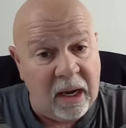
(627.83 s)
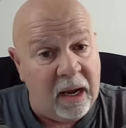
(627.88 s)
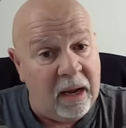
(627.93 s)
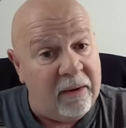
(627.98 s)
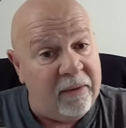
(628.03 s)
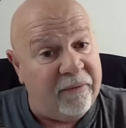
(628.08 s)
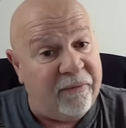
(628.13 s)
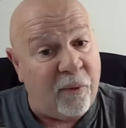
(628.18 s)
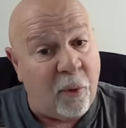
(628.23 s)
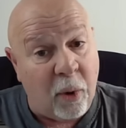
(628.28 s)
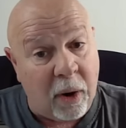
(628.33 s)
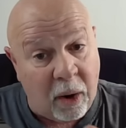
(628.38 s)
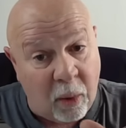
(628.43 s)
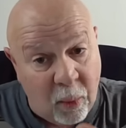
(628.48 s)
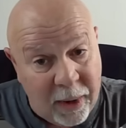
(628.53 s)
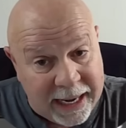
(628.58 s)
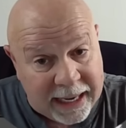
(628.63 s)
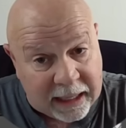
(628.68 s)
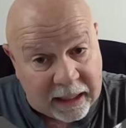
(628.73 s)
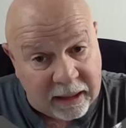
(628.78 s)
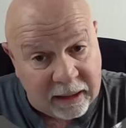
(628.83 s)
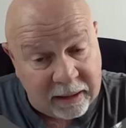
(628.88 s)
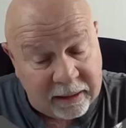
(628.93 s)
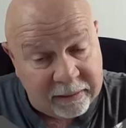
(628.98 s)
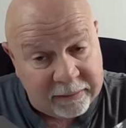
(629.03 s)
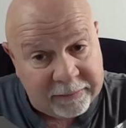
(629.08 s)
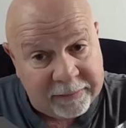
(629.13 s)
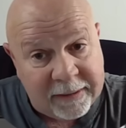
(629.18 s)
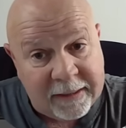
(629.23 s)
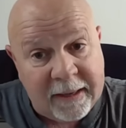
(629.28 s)
for a week.
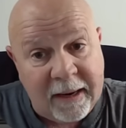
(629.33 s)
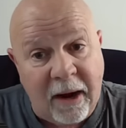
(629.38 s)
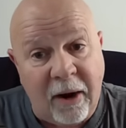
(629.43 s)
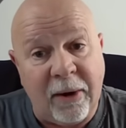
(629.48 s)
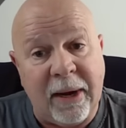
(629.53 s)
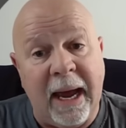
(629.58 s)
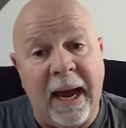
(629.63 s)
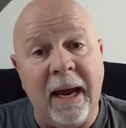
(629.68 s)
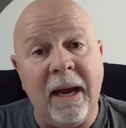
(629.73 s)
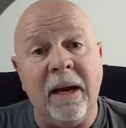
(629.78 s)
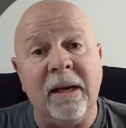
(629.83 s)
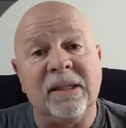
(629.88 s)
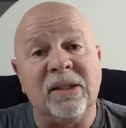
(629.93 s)
Okay,